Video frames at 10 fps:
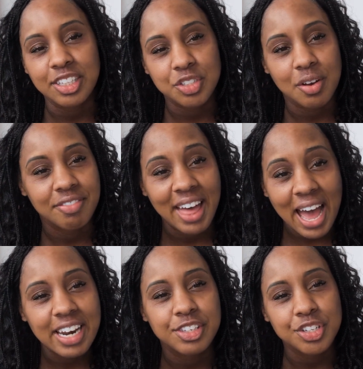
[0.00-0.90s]
So if
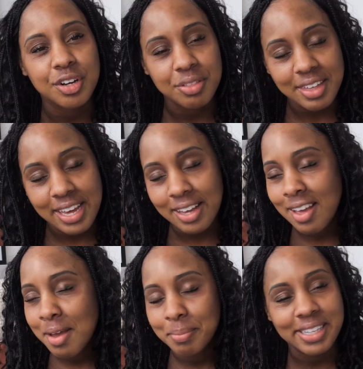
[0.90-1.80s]
that is your thing,
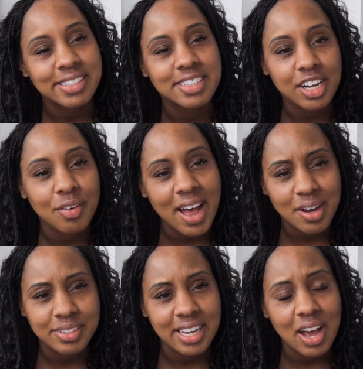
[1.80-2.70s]
please stick
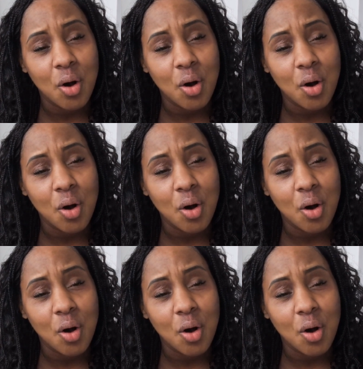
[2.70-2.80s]
around.